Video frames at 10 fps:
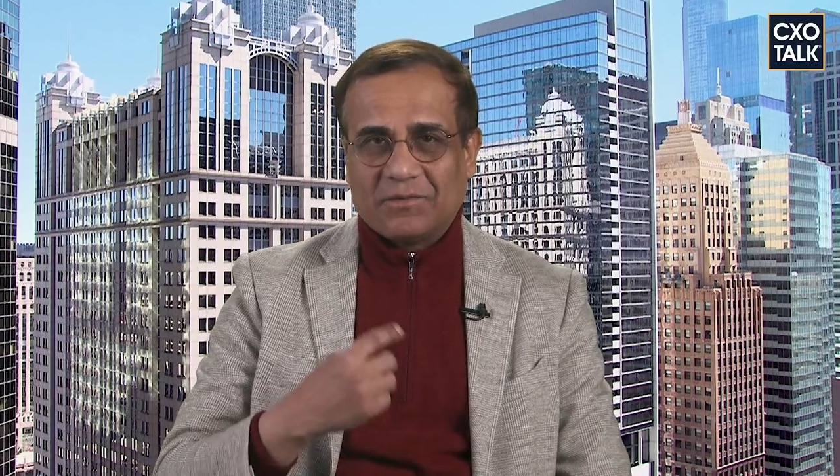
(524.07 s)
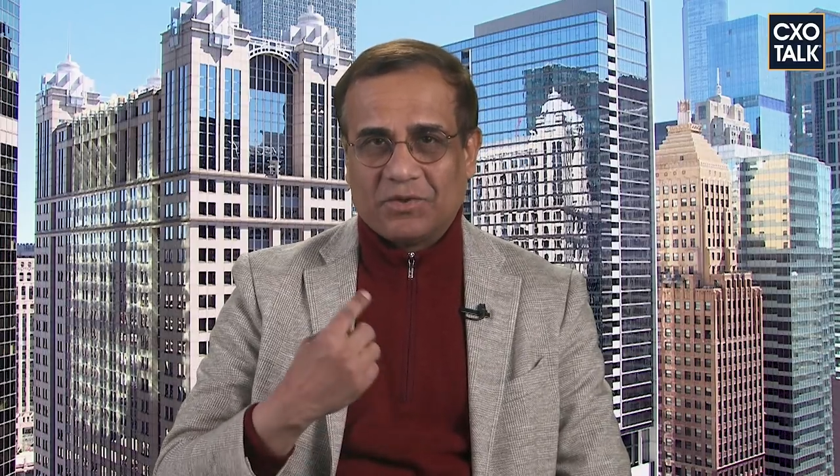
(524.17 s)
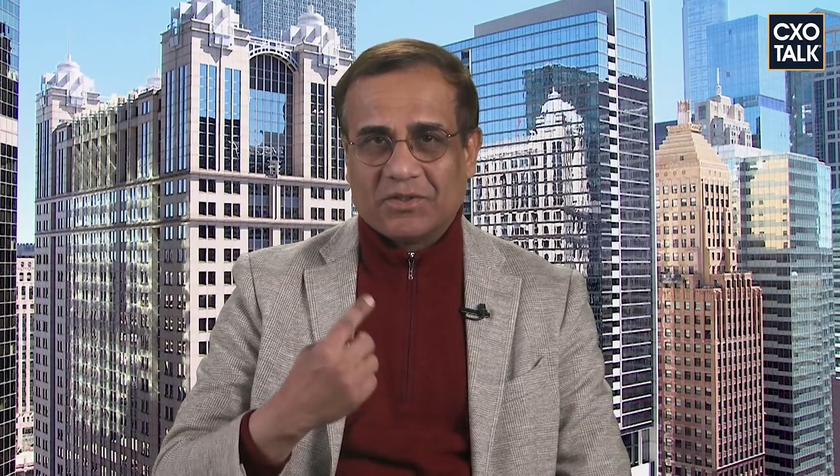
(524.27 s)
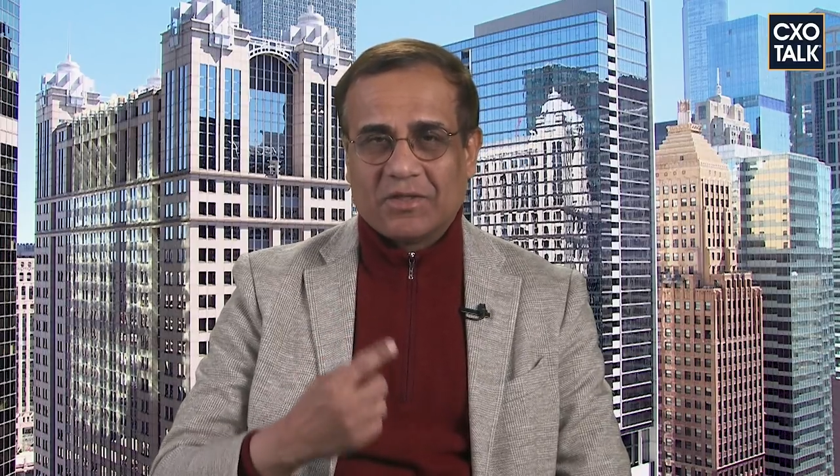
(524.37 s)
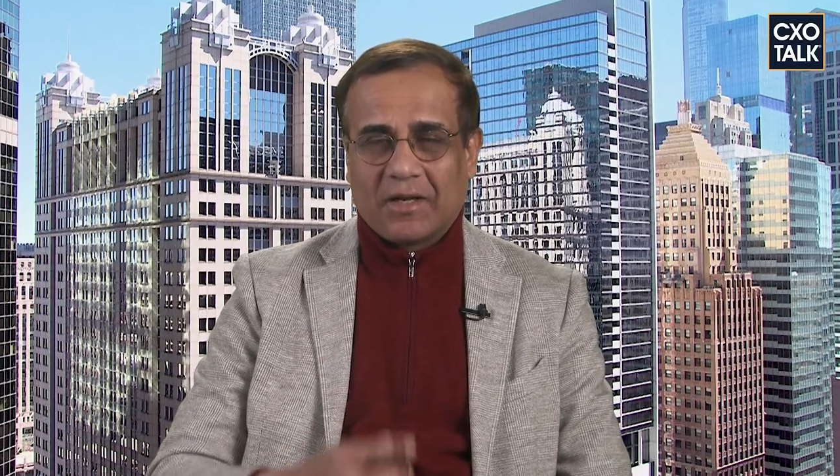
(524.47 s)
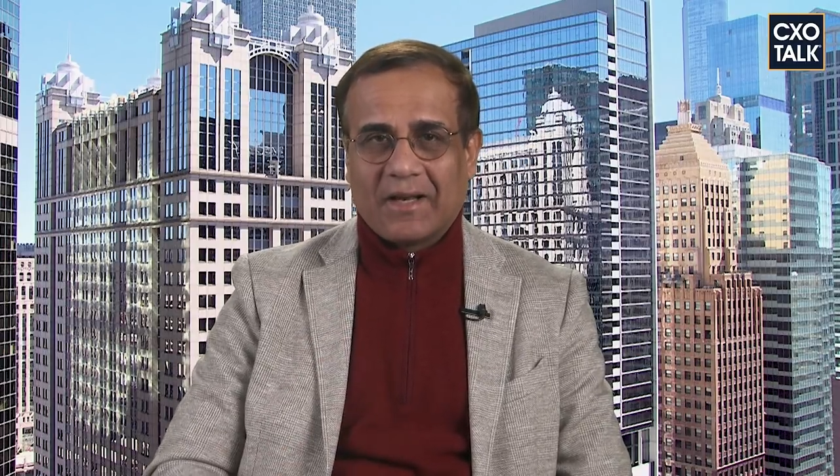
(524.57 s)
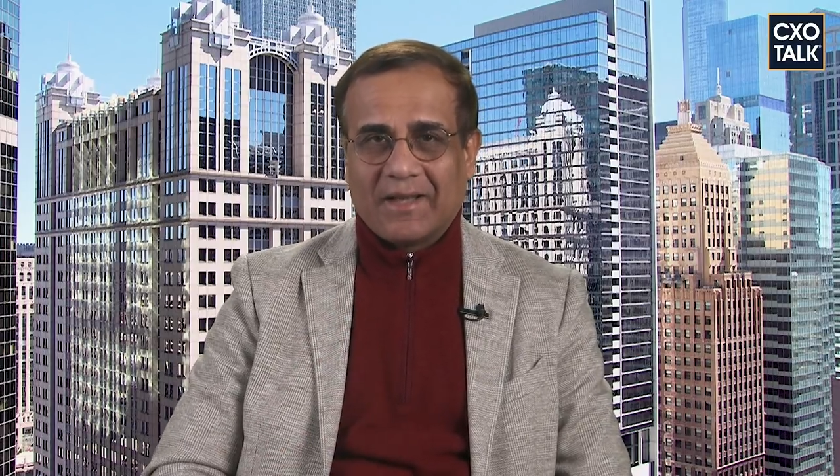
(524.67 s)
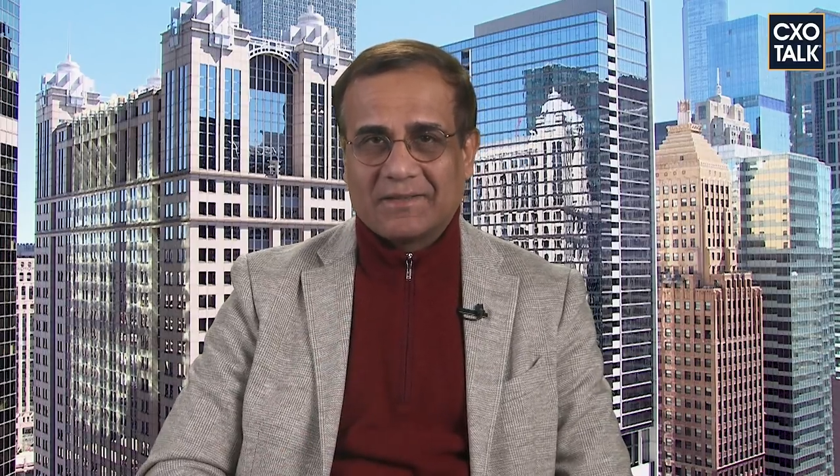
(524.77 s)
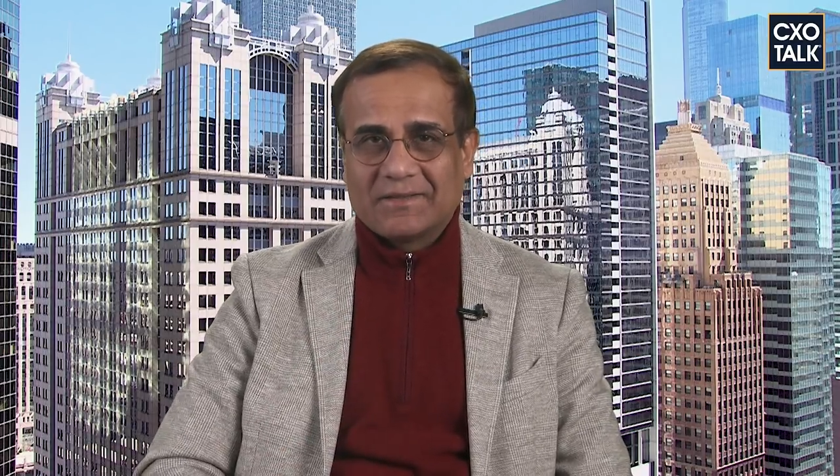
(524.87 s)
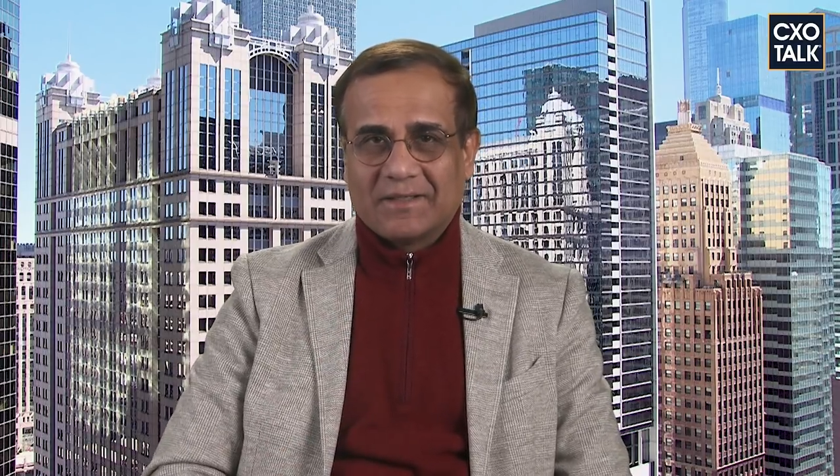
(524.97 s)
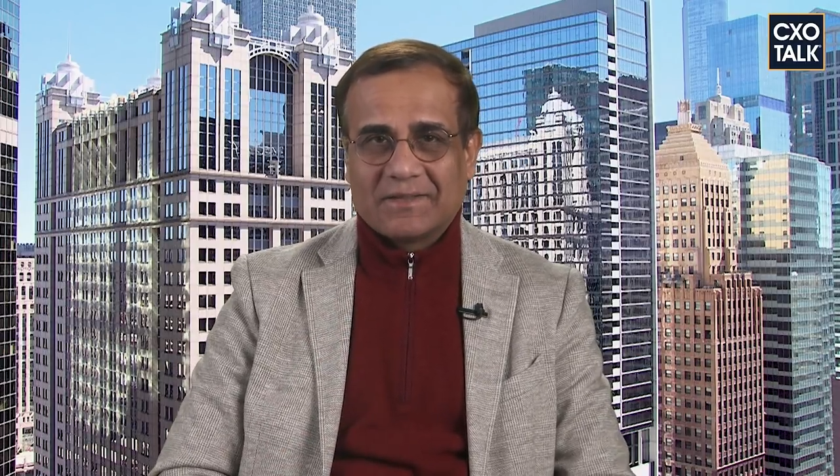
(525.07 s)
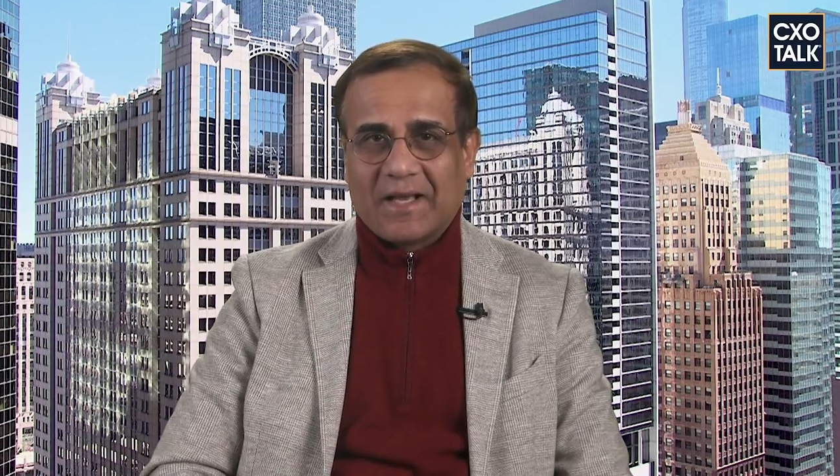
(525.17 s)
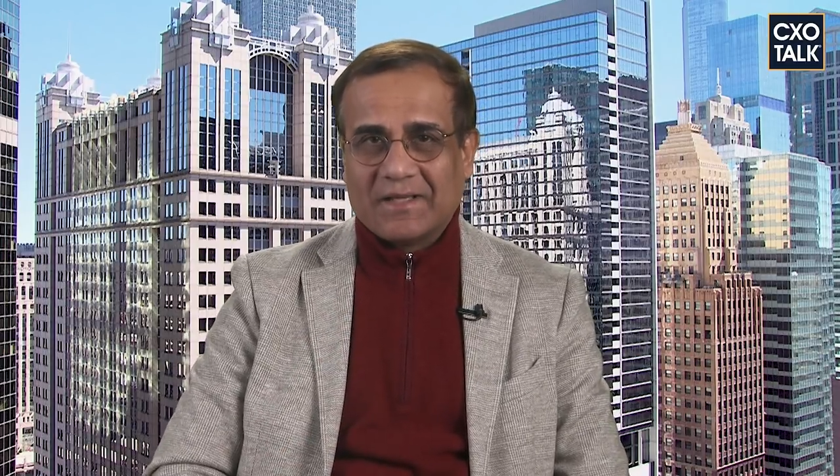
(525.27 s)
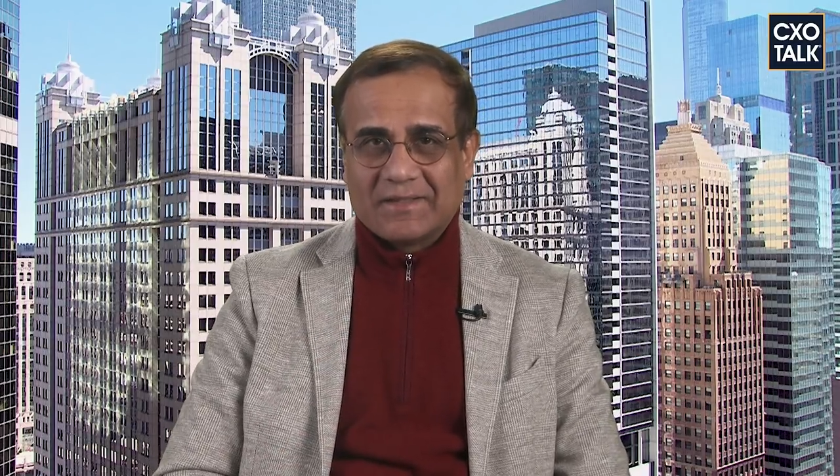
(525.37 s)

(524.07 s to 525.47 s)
which is not like six eyes,